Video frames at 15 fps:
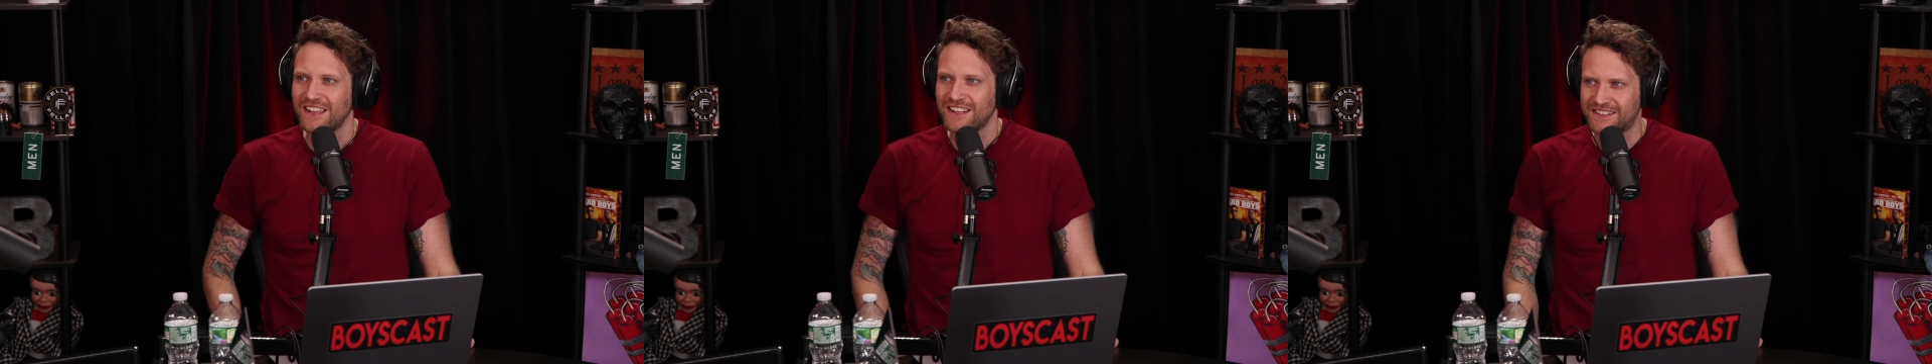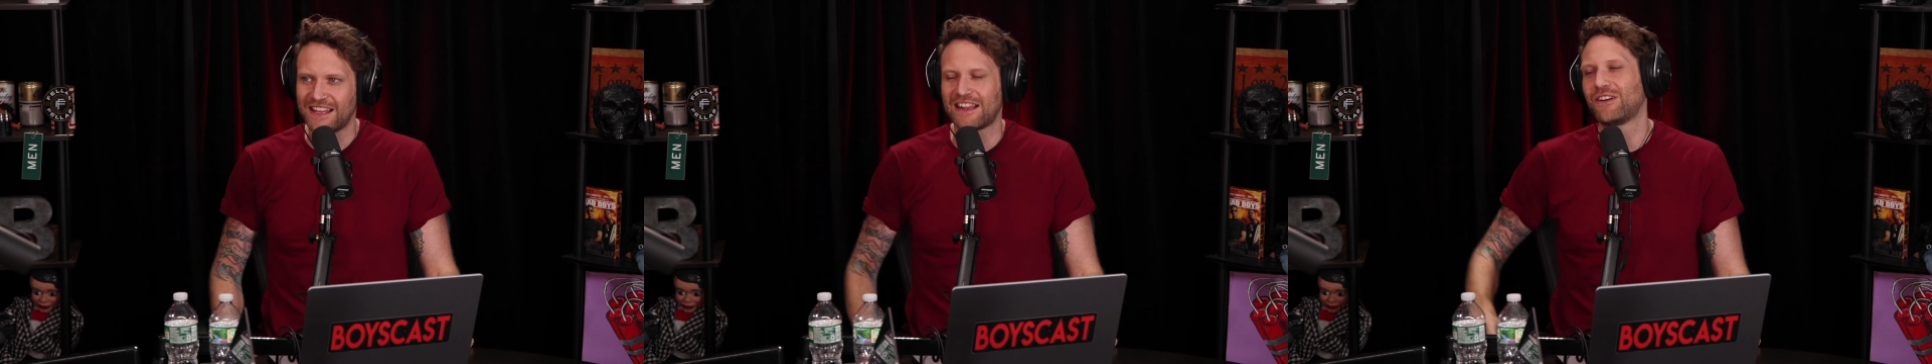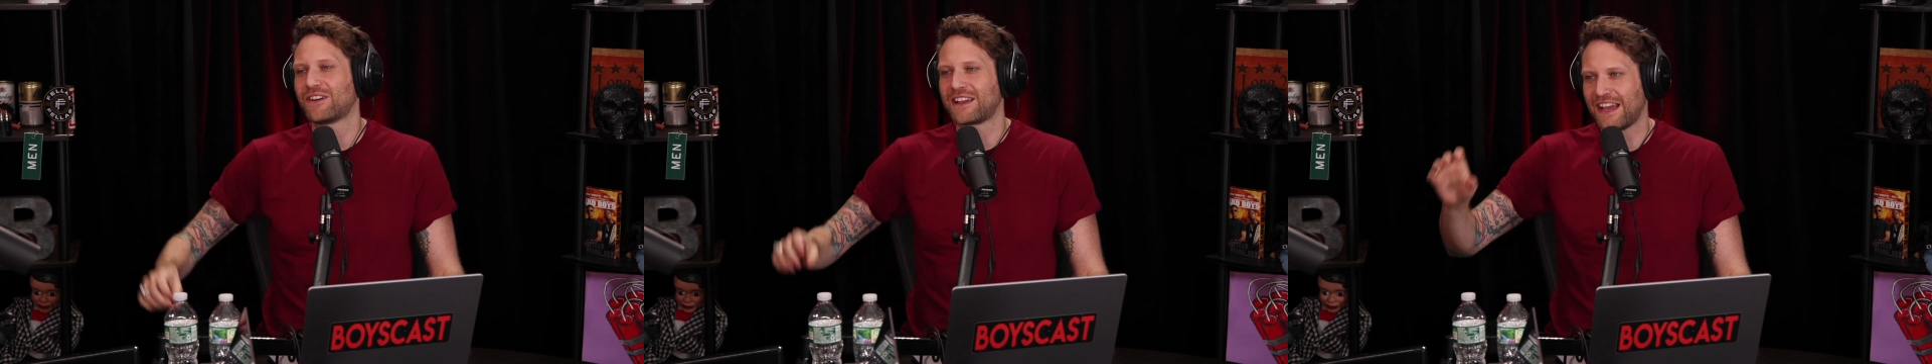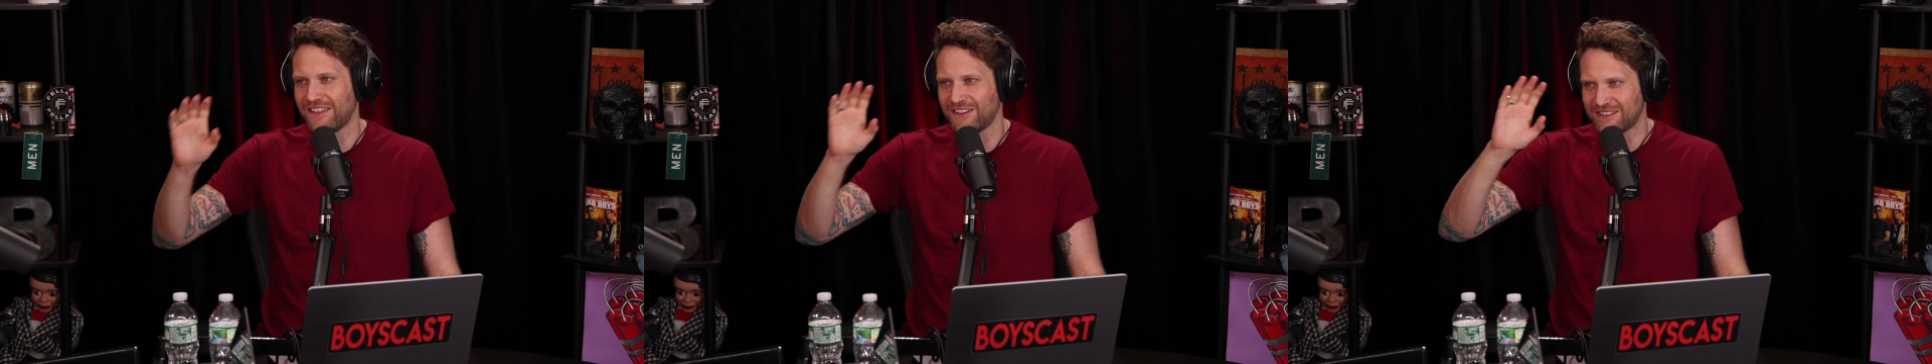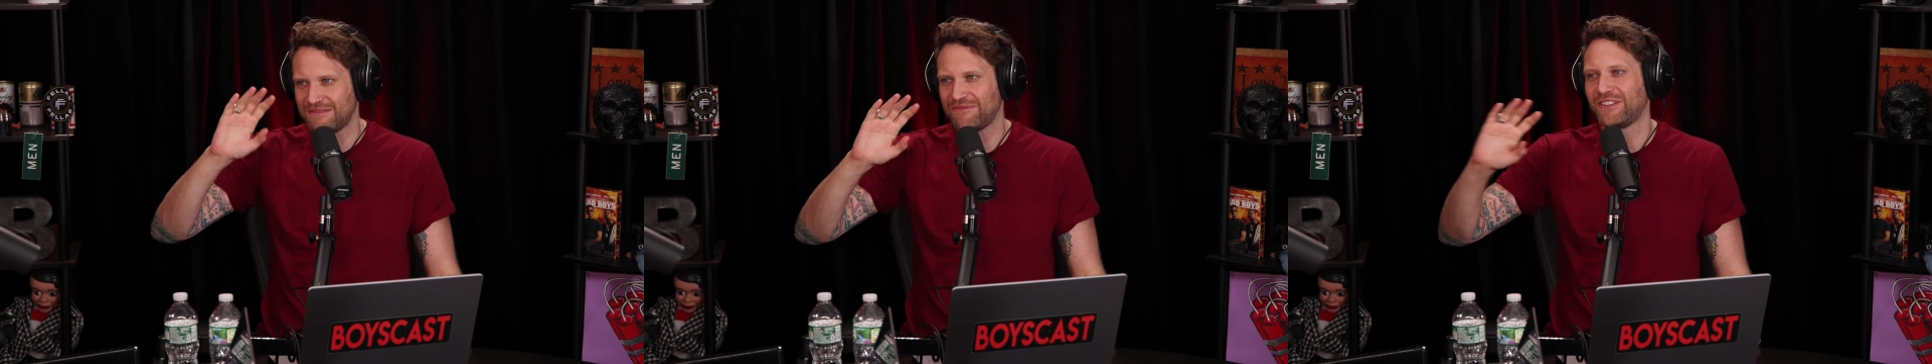It's like okay,
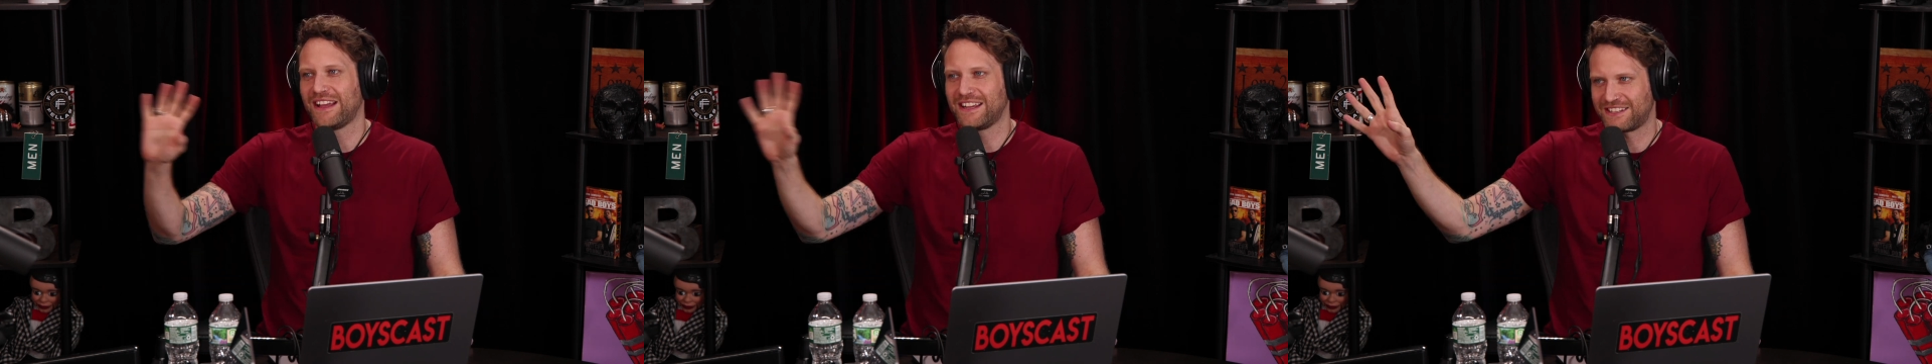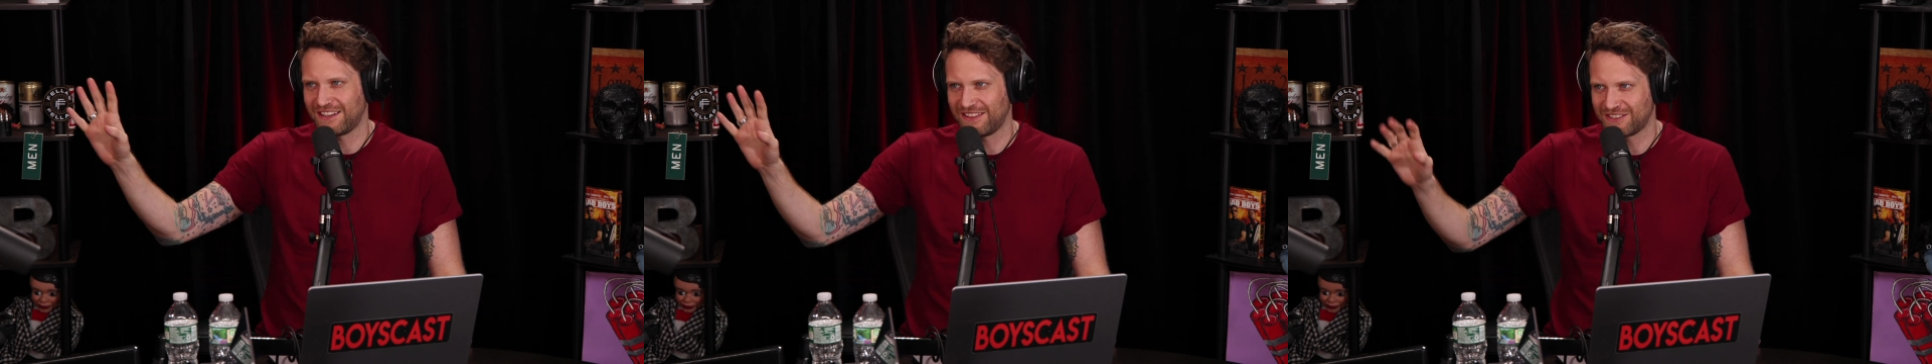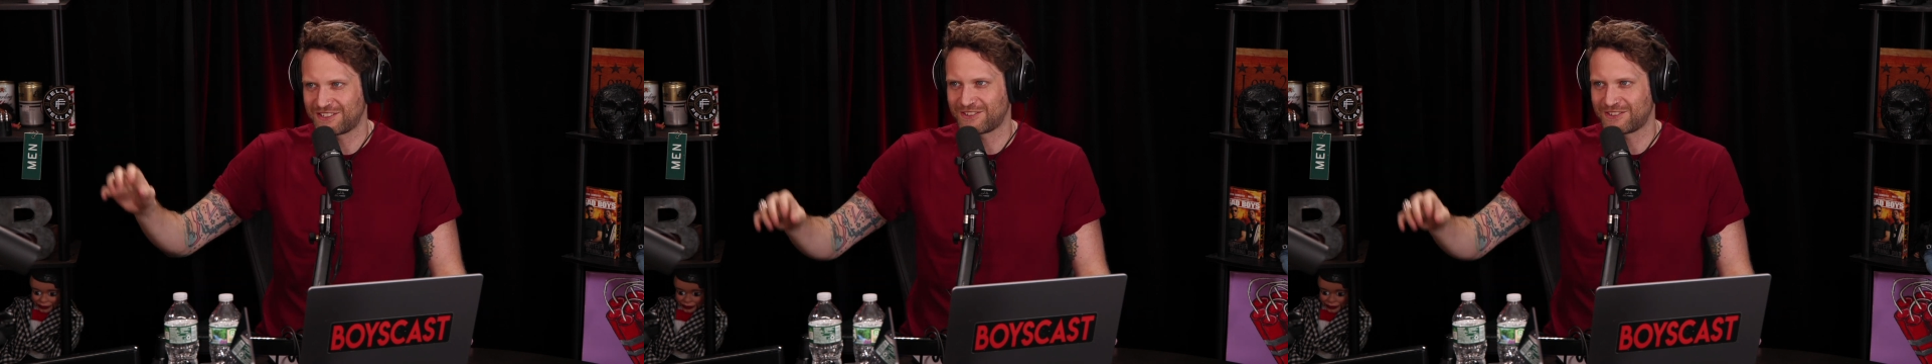there's inflation and there's